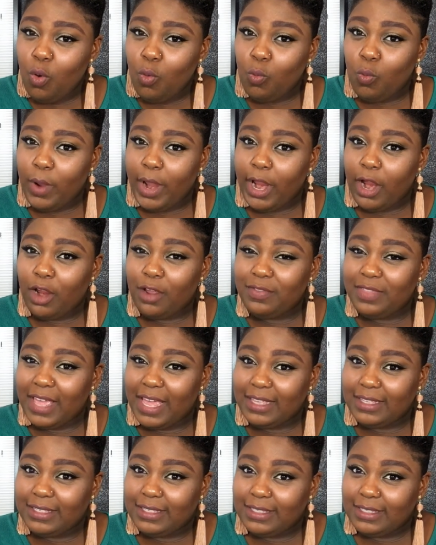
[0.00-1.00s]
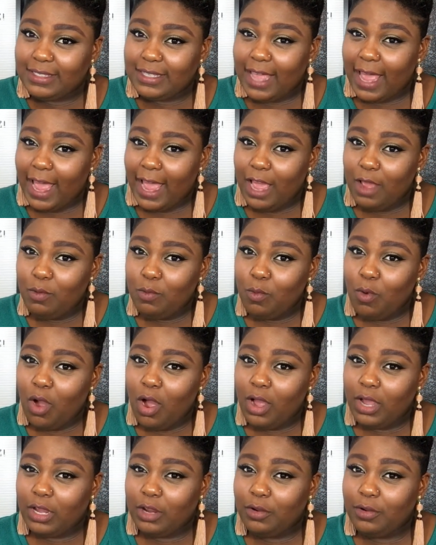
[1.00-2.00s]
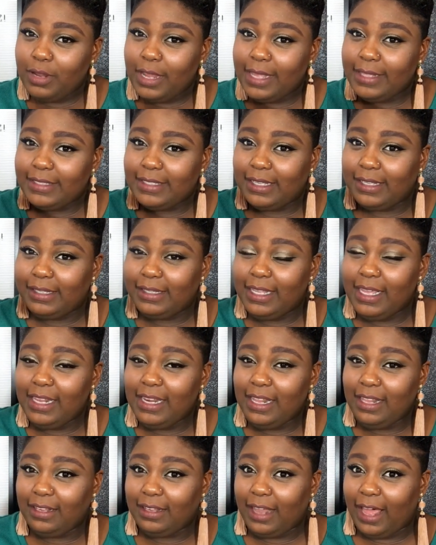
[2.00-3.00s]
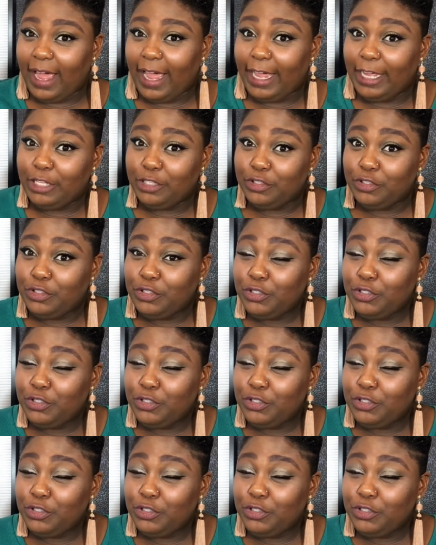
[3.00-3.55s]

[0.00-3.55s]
where that sidewalk creates a leading line